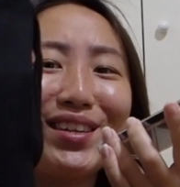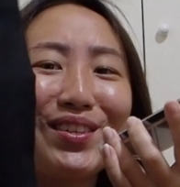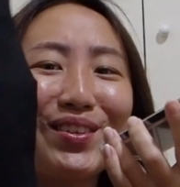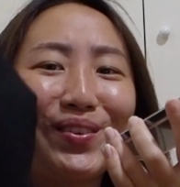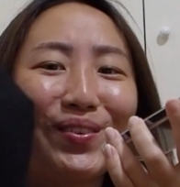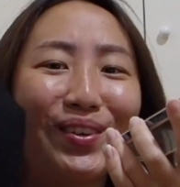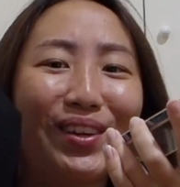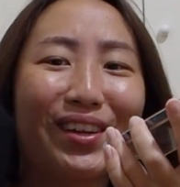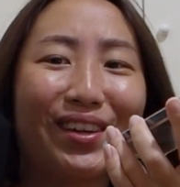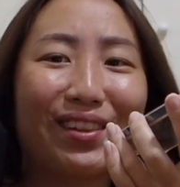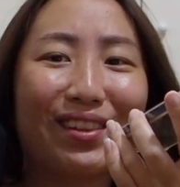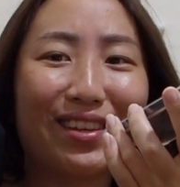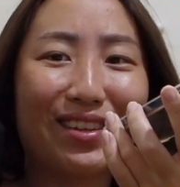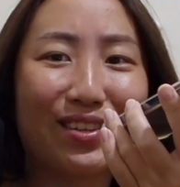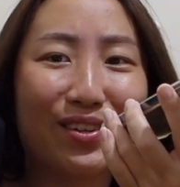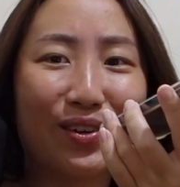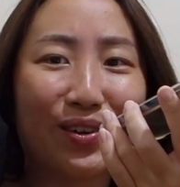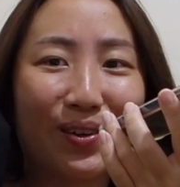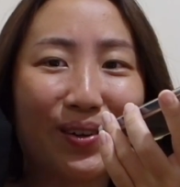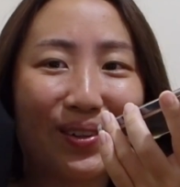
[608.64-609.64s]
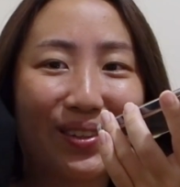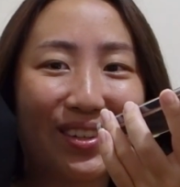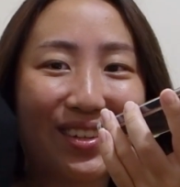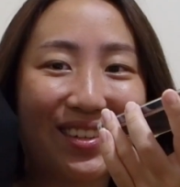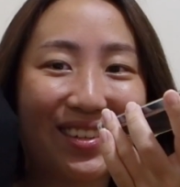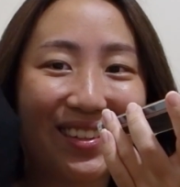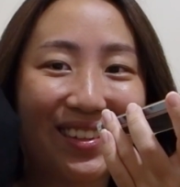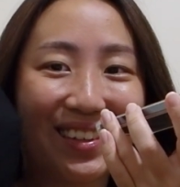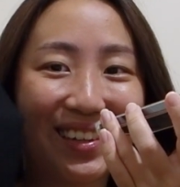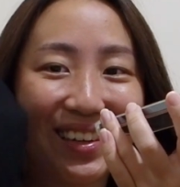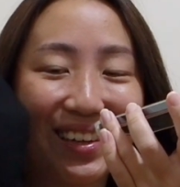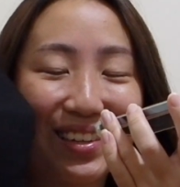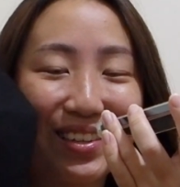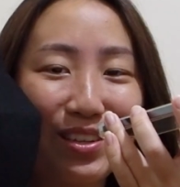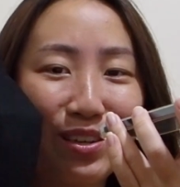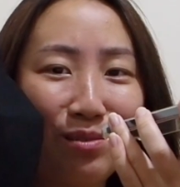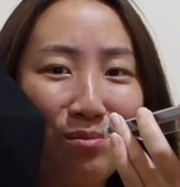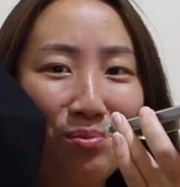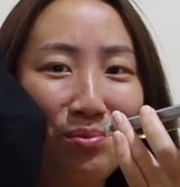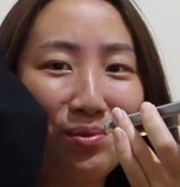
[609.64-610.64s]
so yeah, these are all just
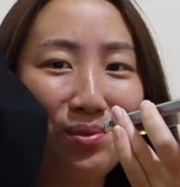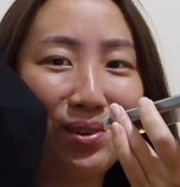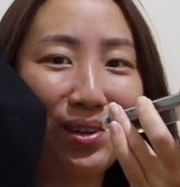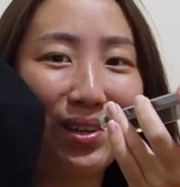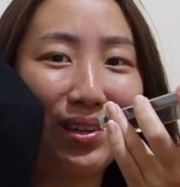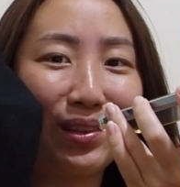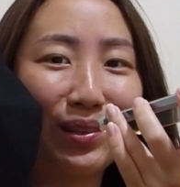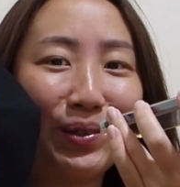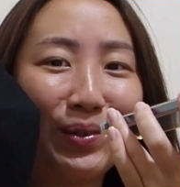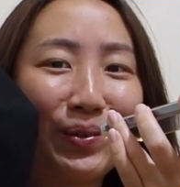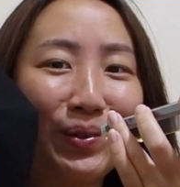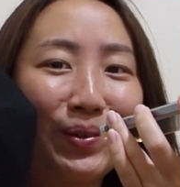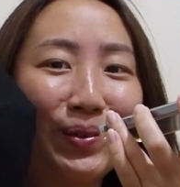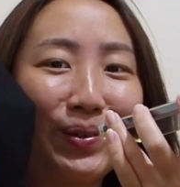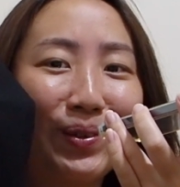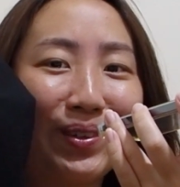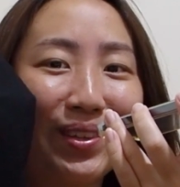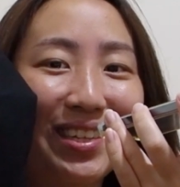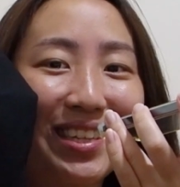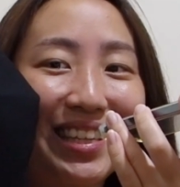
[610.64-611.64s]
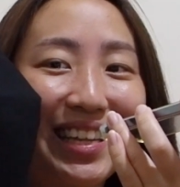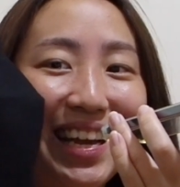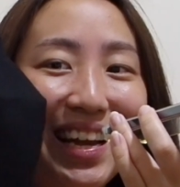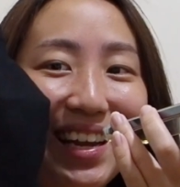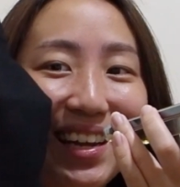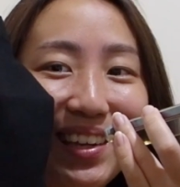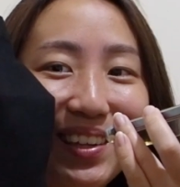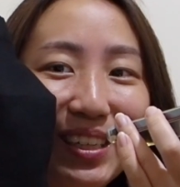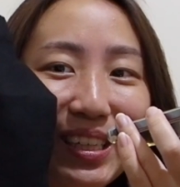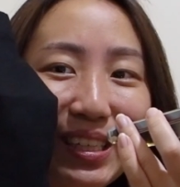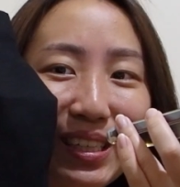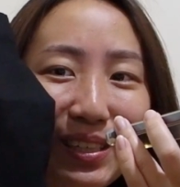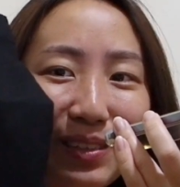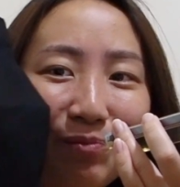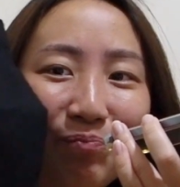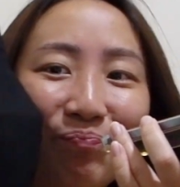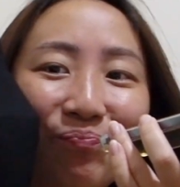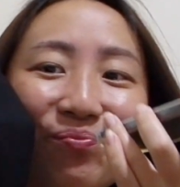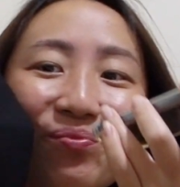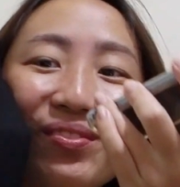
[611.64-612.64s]
Singaporean local slang.
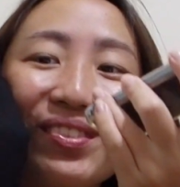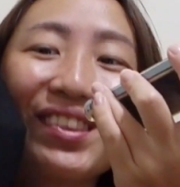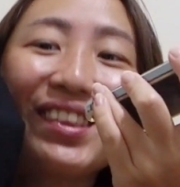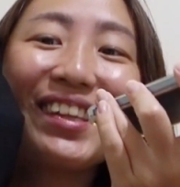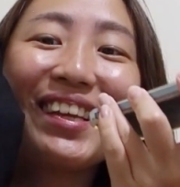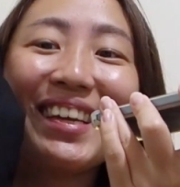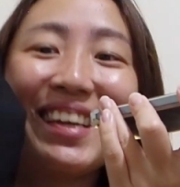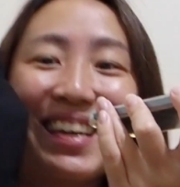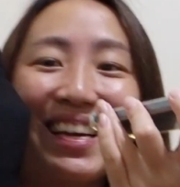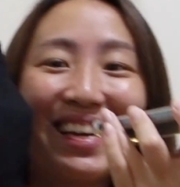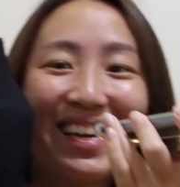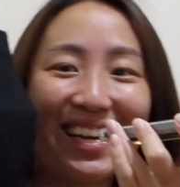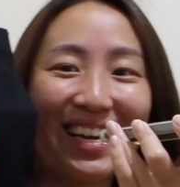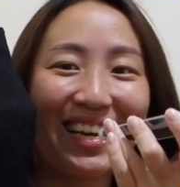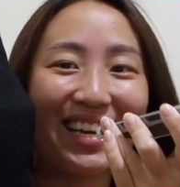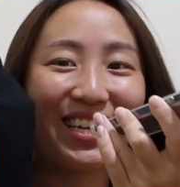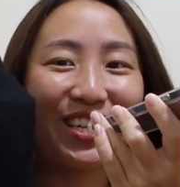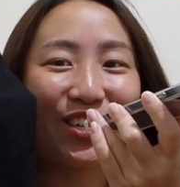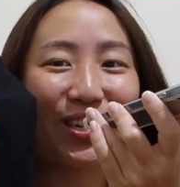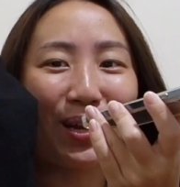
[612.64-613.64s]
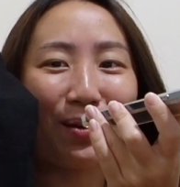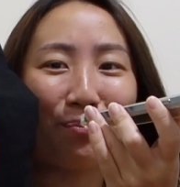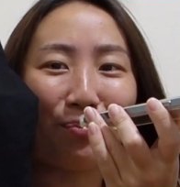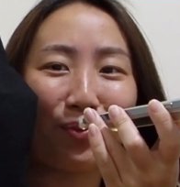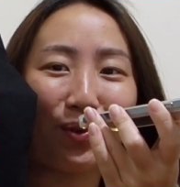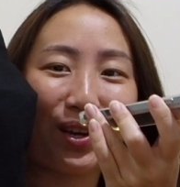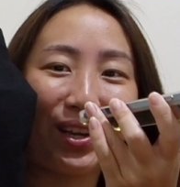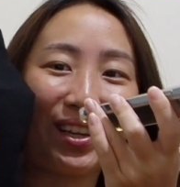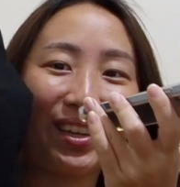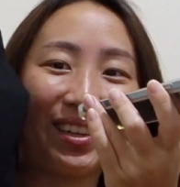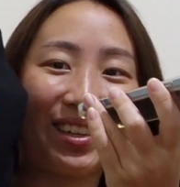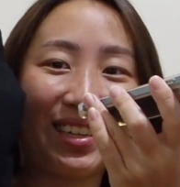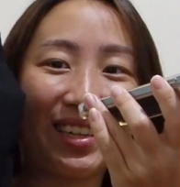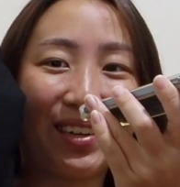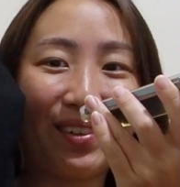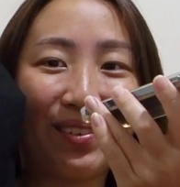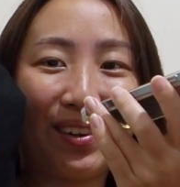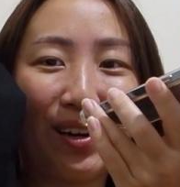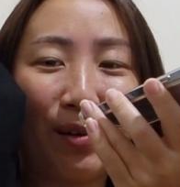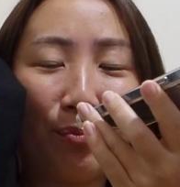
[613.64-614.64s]
Should I break it
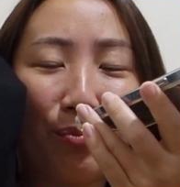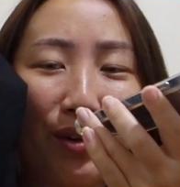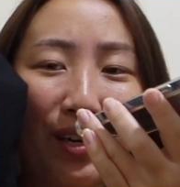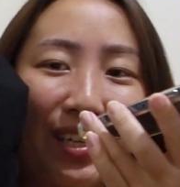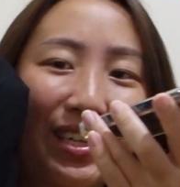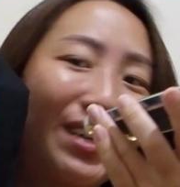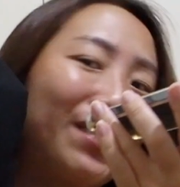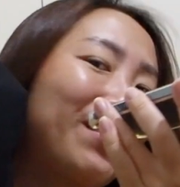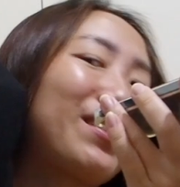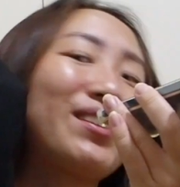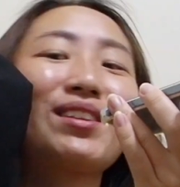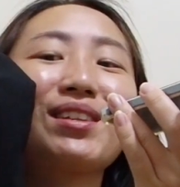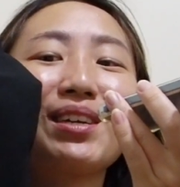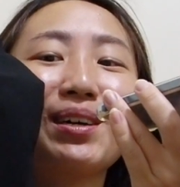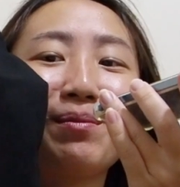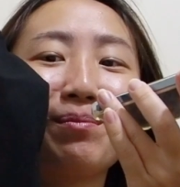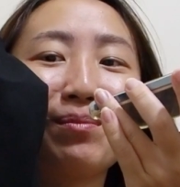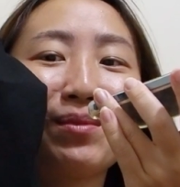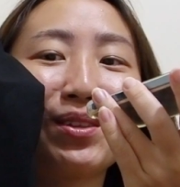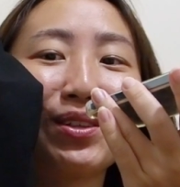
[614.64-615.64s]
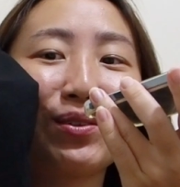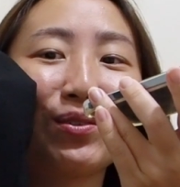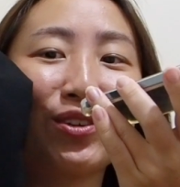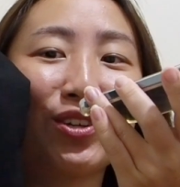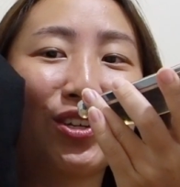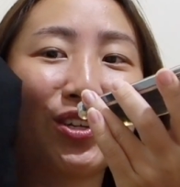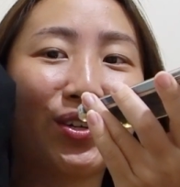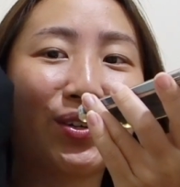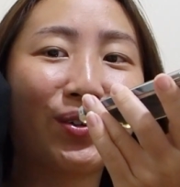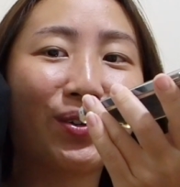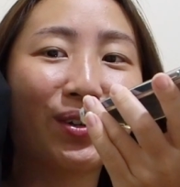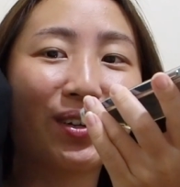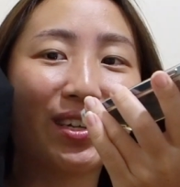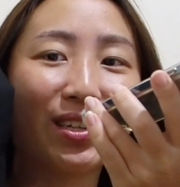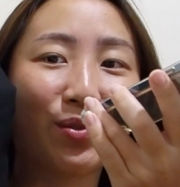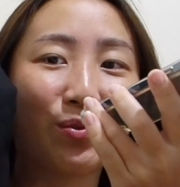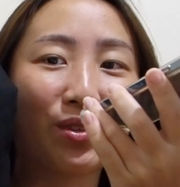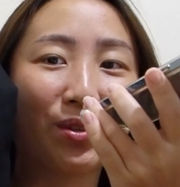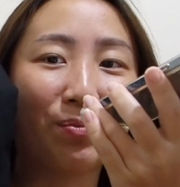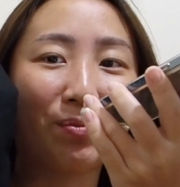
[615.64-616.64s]
down? I'll break down some. So shiok is
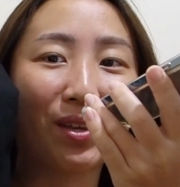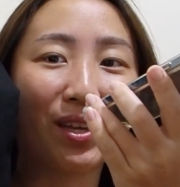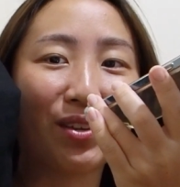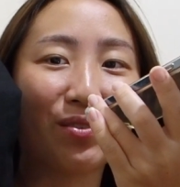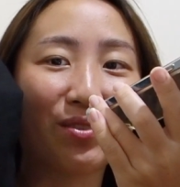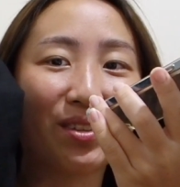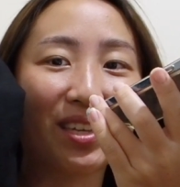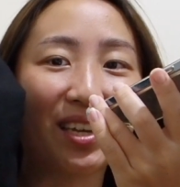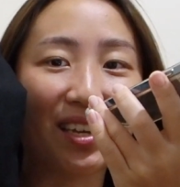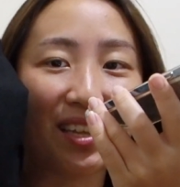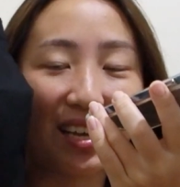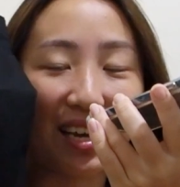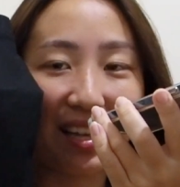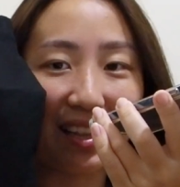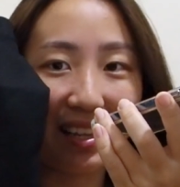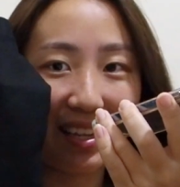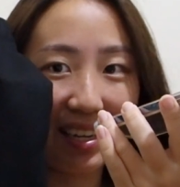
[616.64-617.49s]
something you say that